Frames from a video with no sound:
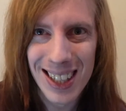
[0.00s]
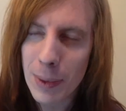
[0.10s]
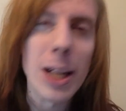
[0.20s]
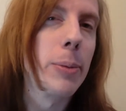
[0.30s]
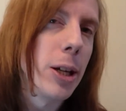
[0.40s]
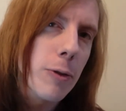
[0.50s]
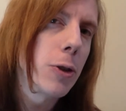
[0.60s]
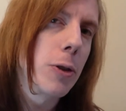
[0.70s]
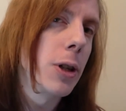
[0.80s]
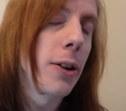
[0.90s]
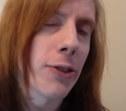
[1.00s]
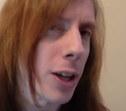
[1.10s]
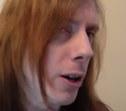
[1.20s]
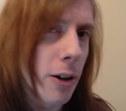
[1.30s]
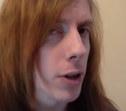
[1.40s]
Well, I mean, a few years
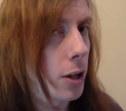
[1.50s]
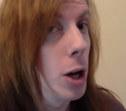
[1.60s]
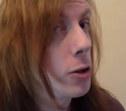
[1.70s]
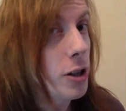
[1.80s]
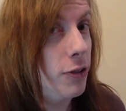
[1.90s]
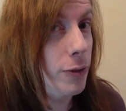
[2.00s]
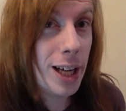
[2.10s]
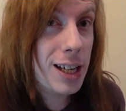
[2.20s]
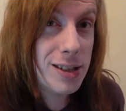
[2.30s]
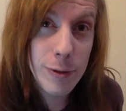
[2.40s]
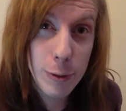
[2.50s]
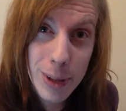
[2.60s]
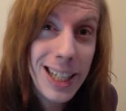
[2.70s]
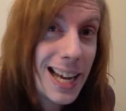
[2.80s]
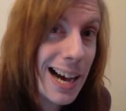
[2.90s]
ago, I've got no justification for
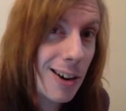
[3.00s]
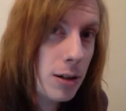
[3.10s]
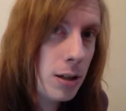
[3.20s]
me now